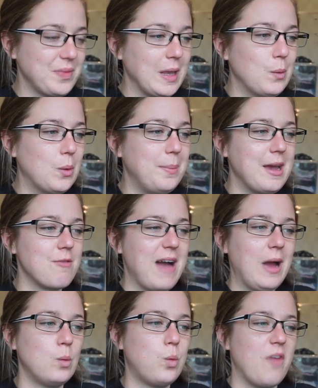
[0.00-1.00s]
It will be
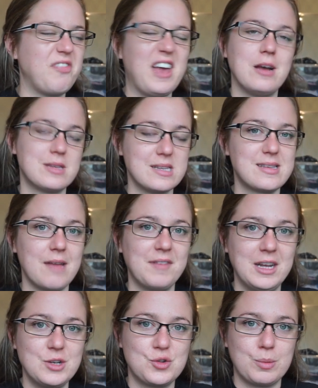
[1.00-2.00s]
around
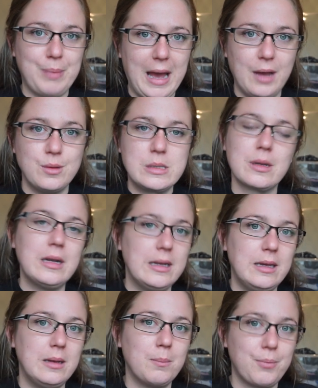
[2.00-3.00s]
£1,700
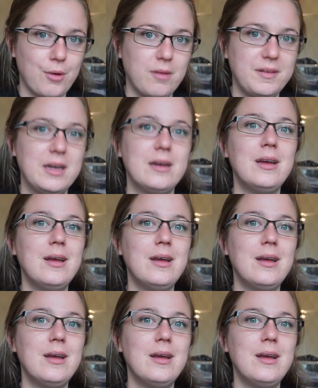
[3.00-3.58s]
clean profit.